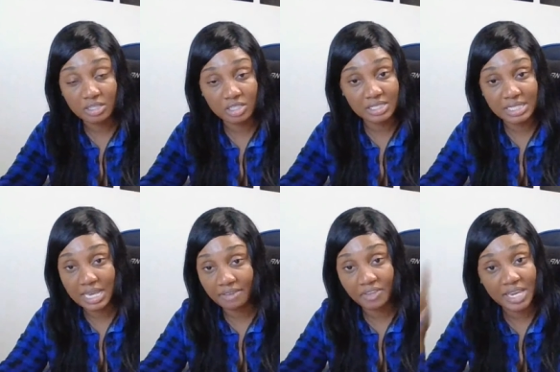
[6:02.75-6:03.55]
does he
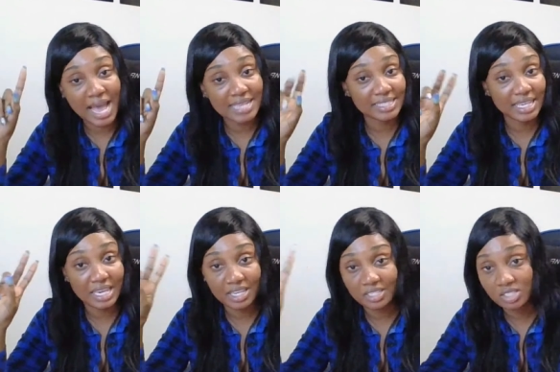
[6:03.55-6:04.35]
if he has
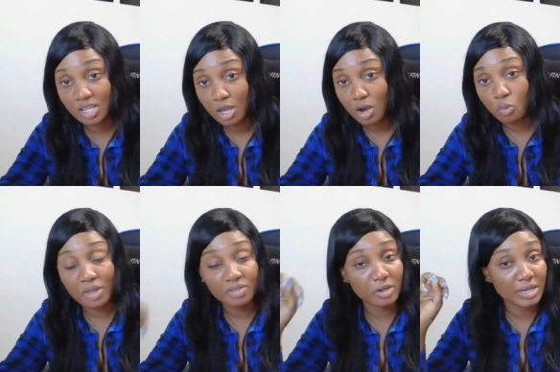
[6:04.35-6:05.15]
kids
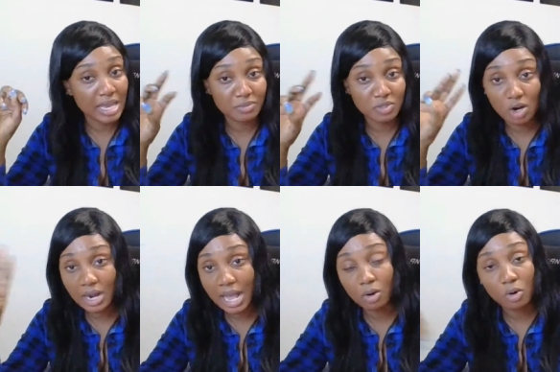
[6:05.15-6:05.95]
what their names are
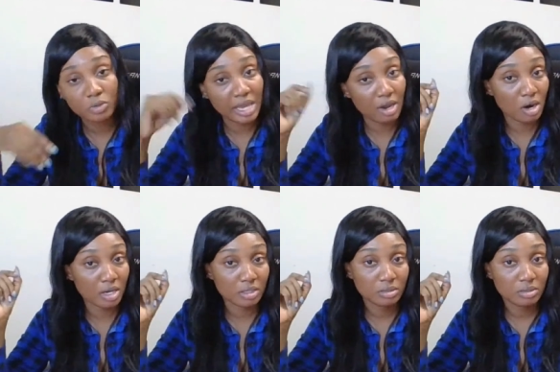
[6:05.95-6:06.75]
how old they are